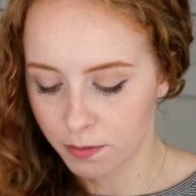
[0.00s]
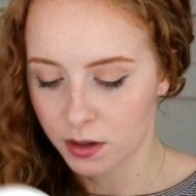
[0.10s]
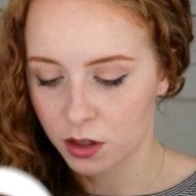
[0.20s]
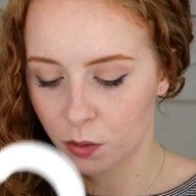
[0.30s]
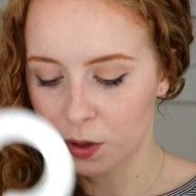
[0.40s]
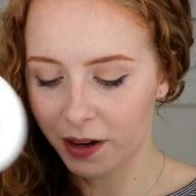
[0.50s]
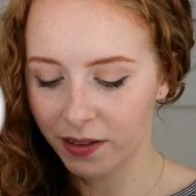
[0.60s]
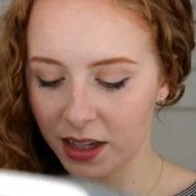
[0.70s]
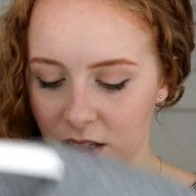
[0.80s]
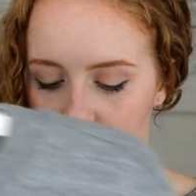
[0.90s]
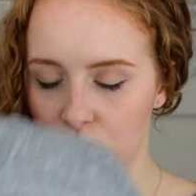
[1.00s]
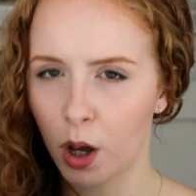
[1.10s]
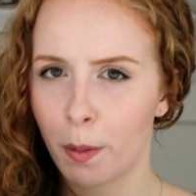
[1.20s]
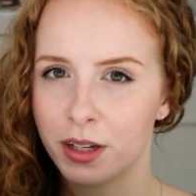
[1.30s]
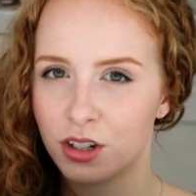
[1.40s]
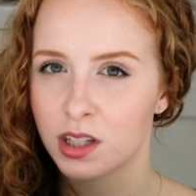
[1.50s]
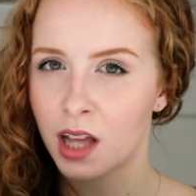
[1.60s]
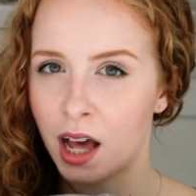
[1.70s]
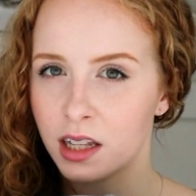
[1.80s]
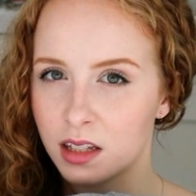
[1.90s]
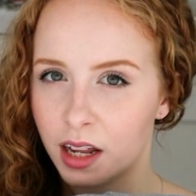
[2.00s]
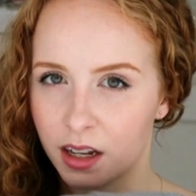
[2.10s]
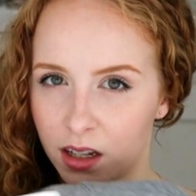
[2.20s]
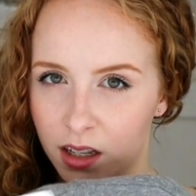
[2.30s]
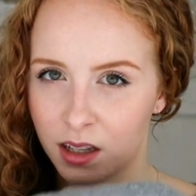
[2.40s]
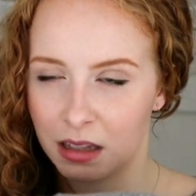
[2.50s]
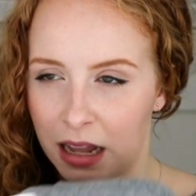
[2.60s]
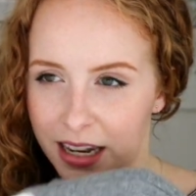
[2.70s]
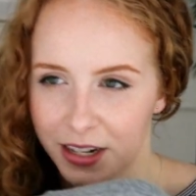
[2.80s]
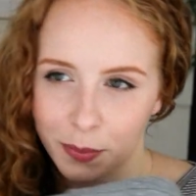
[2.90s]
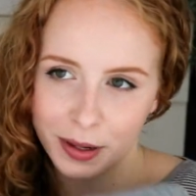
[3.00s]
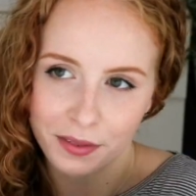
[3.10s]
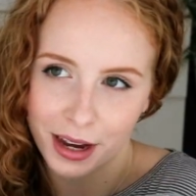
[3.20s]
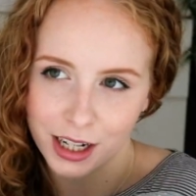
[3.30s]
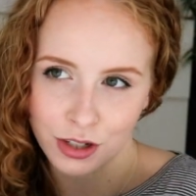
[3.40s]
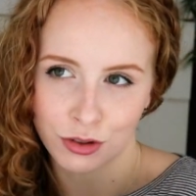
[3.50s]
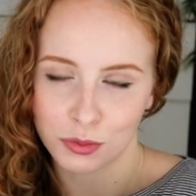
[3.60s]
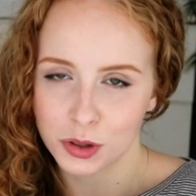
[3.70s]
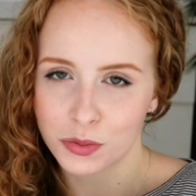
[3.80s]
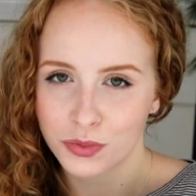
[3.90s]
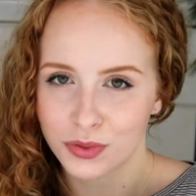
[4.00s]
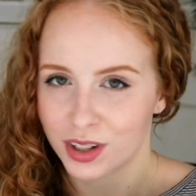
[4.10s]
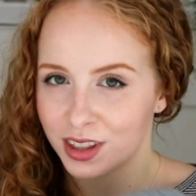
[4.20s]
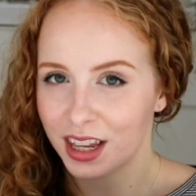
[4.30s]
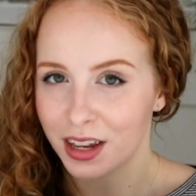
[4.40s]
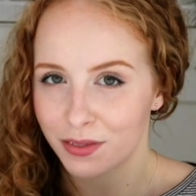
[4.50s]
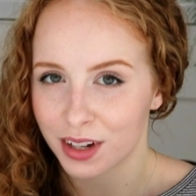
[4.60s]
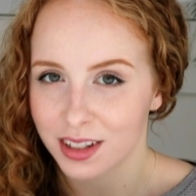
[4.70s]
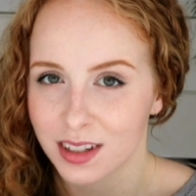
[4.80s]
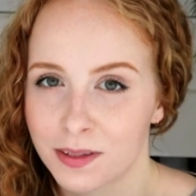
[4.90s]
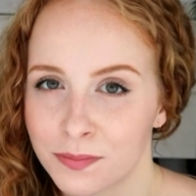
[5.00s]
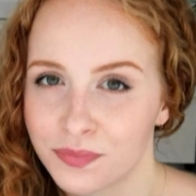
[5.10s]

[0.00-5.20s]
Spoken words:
so wearing this on top, it just adds like a little bit of extra warmth in the evenings.